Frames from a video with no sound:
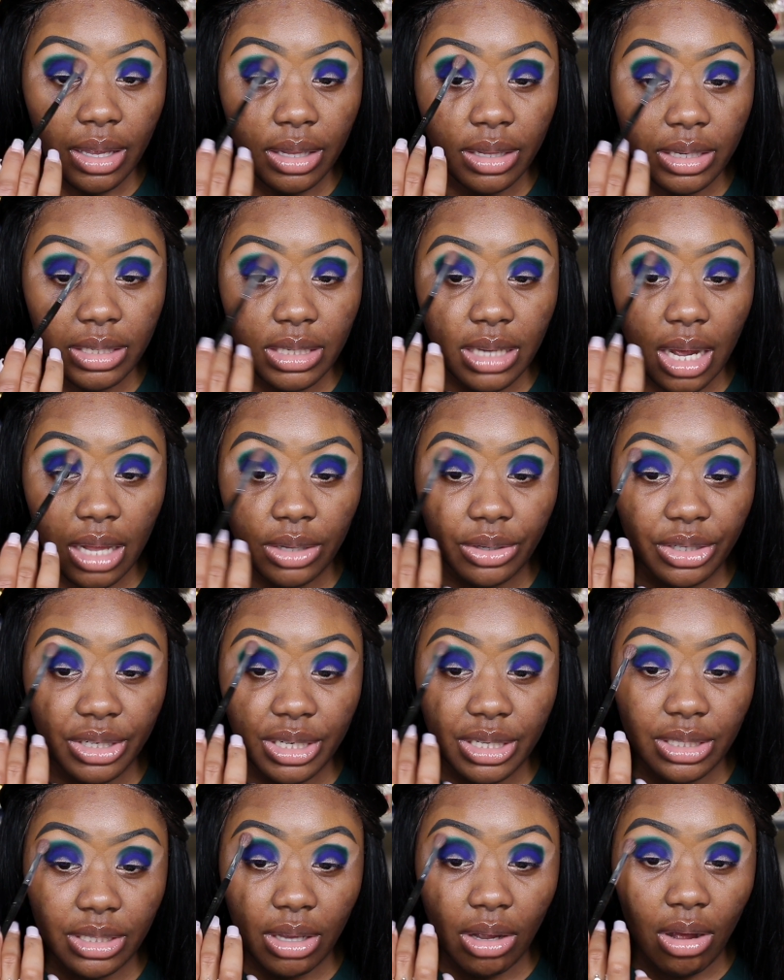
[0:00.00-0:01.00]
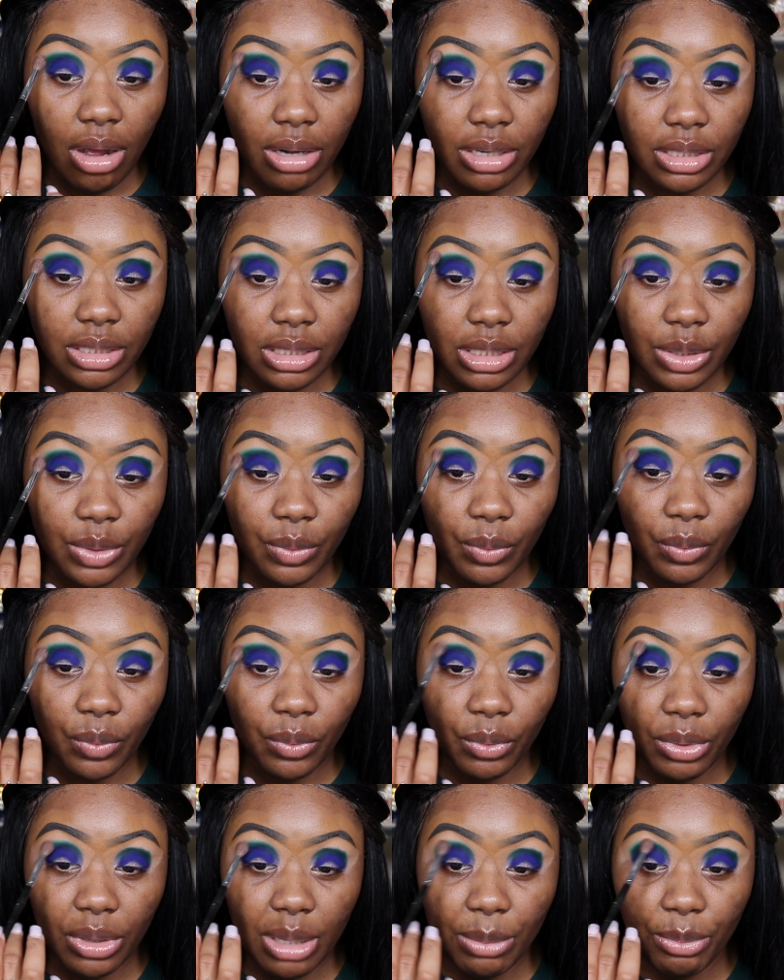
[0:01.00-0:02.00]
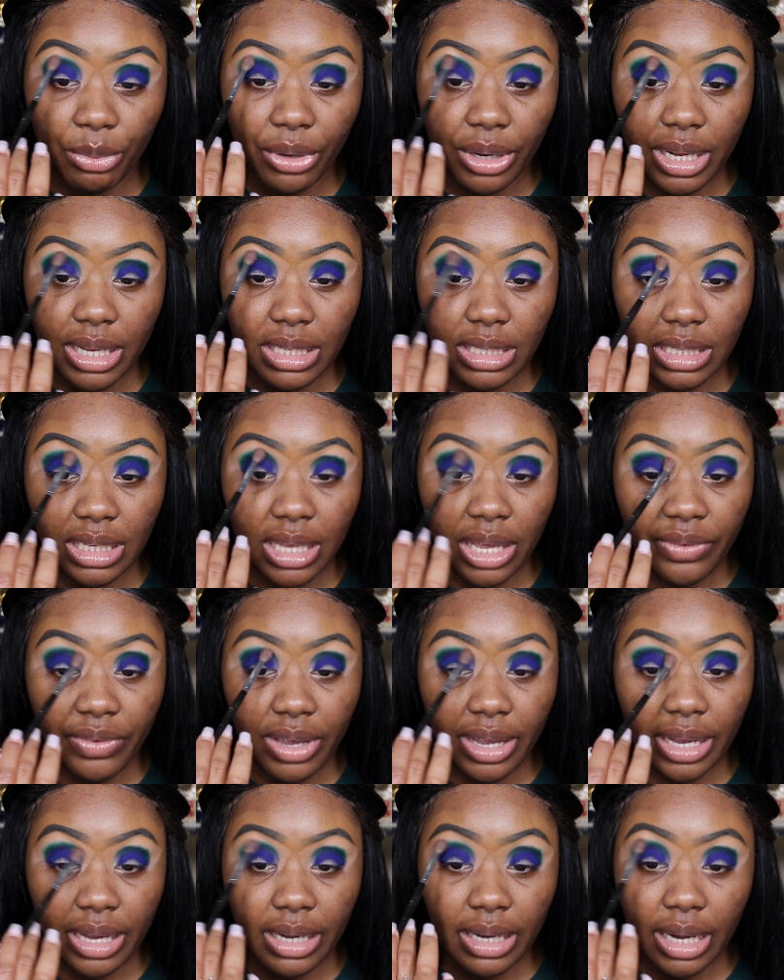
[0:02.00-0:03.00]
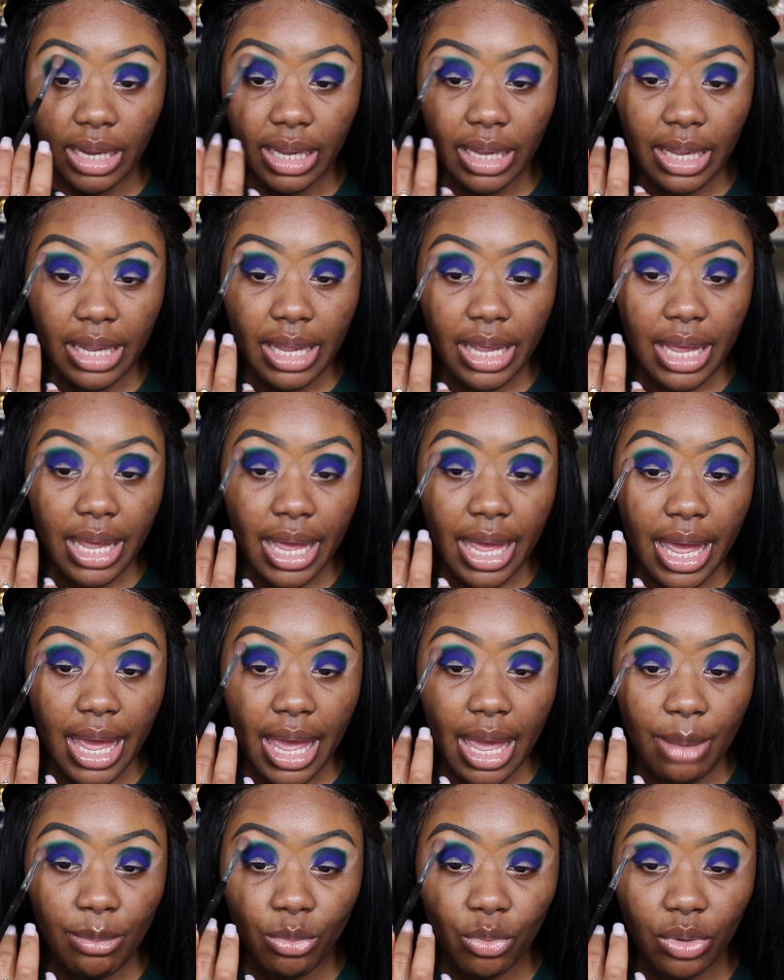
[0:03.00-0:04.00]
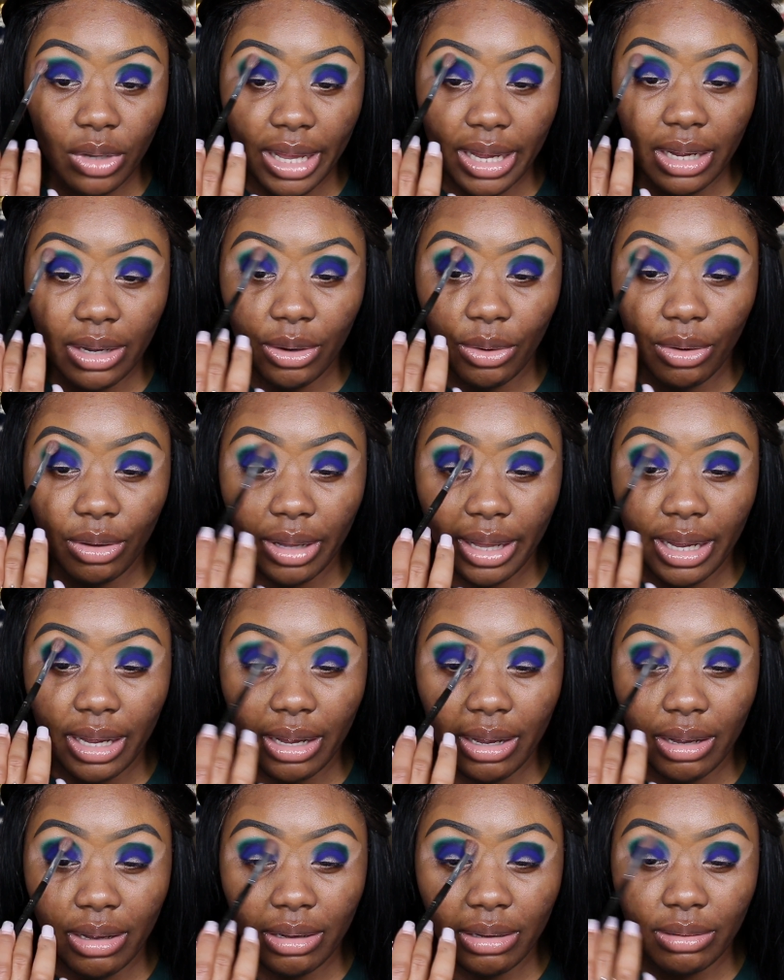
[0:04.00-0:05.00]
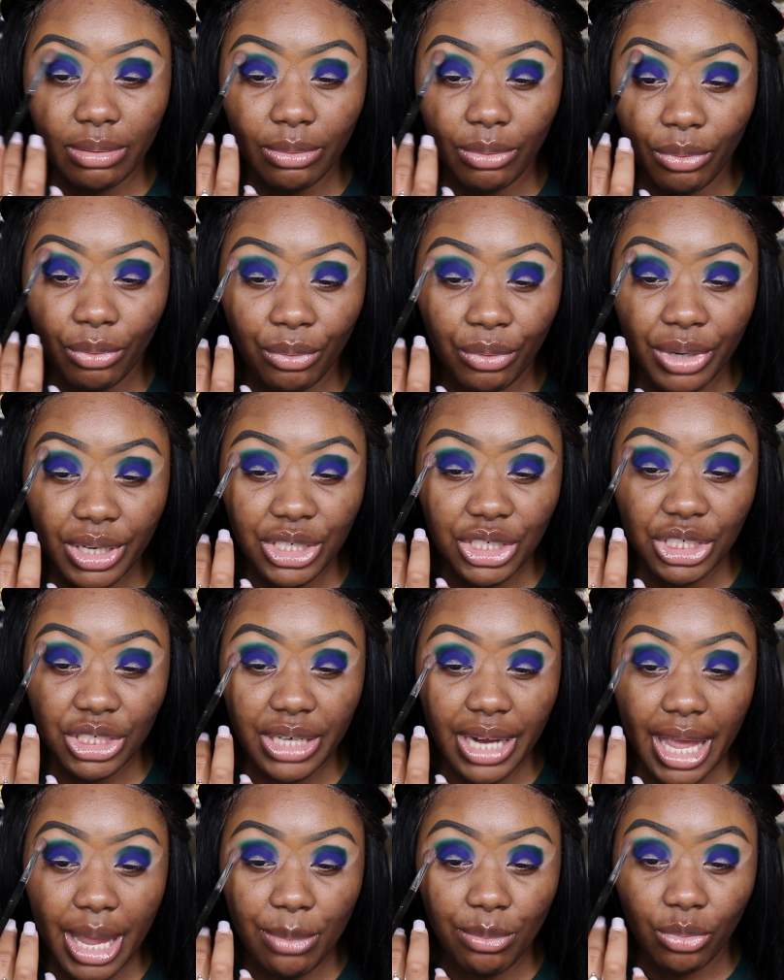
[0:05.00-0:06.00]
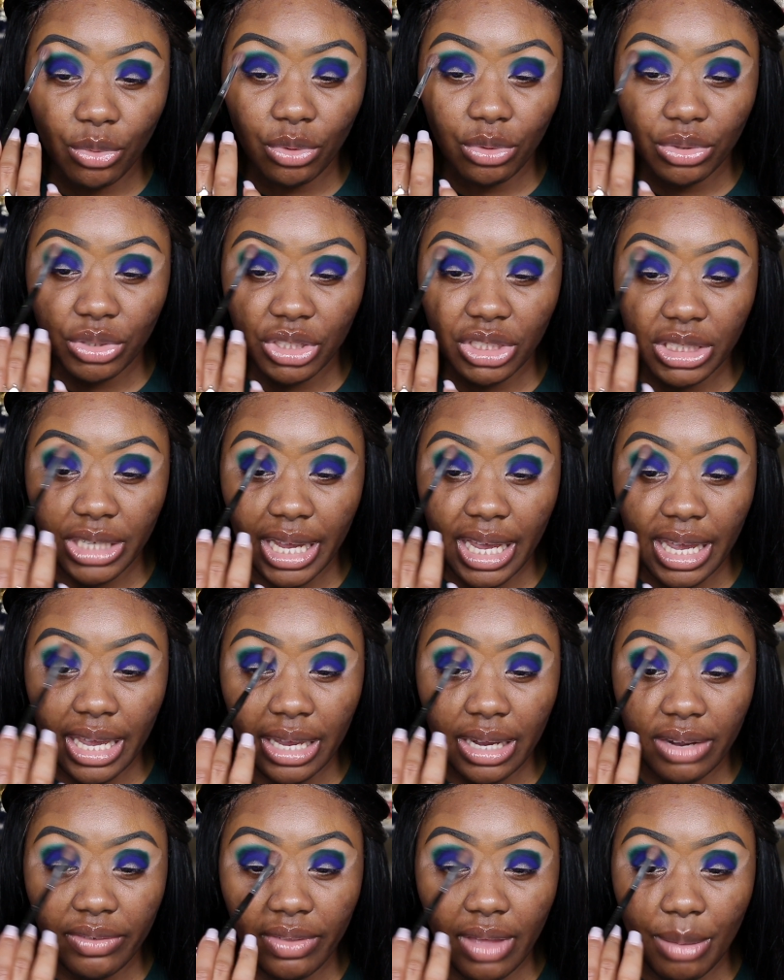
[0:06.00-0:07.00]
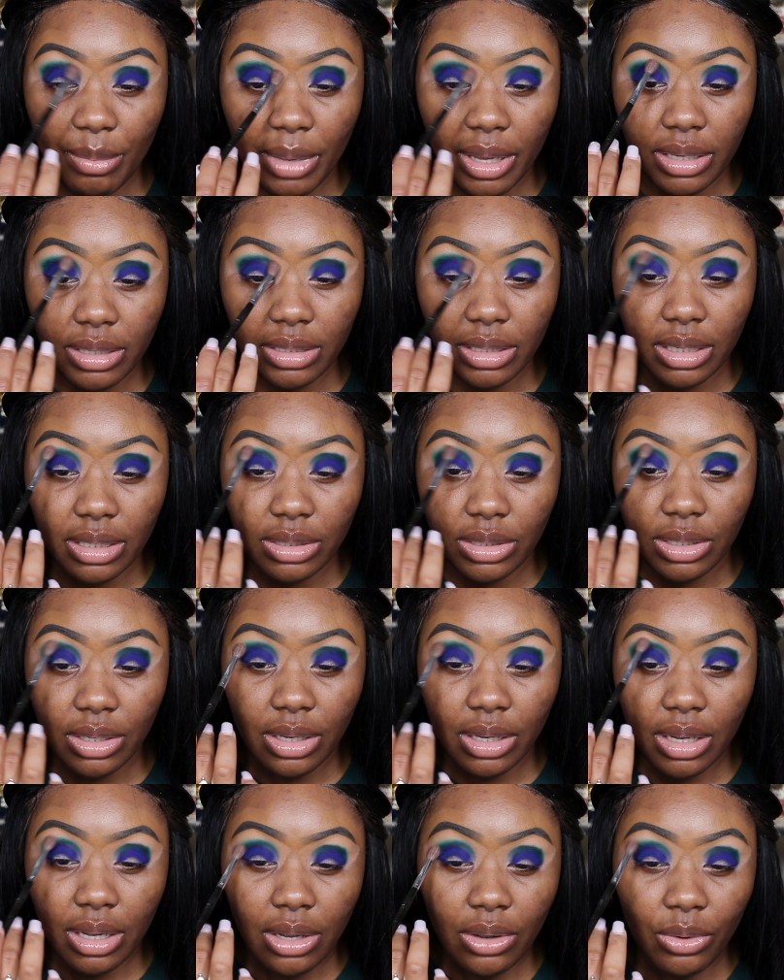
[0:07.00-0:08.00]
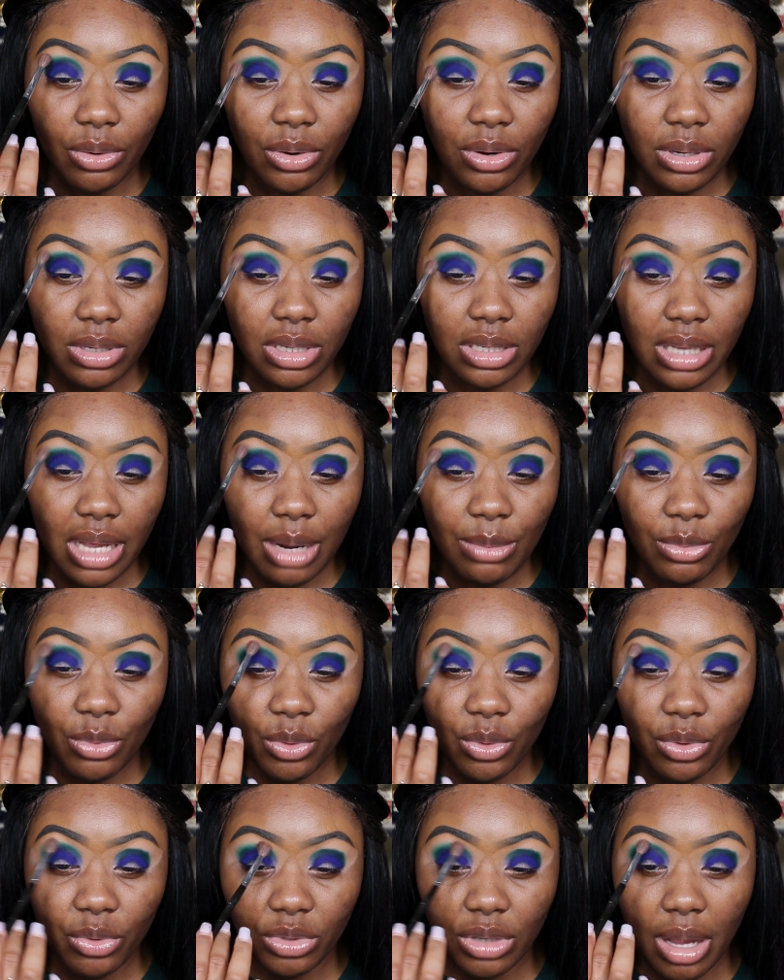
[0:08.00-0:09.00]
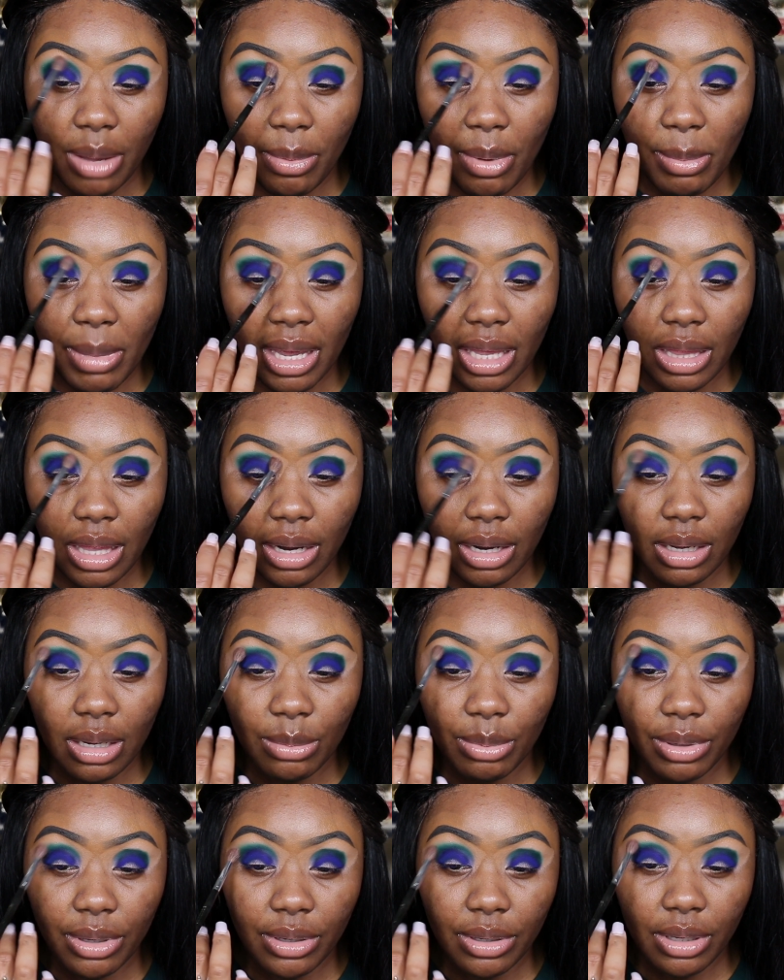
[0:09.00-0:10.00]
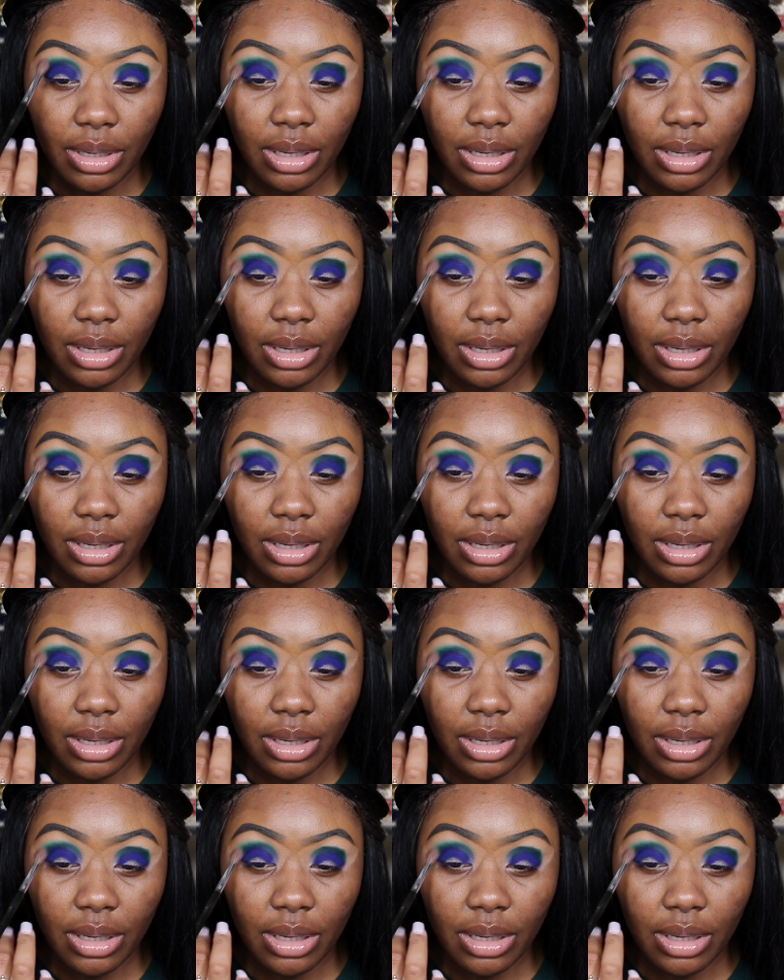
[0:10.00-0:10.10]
This color is honestly really pretty. It's giving like a rich emerald shade, if that makes sense. Or is this emerald, or am I making that up?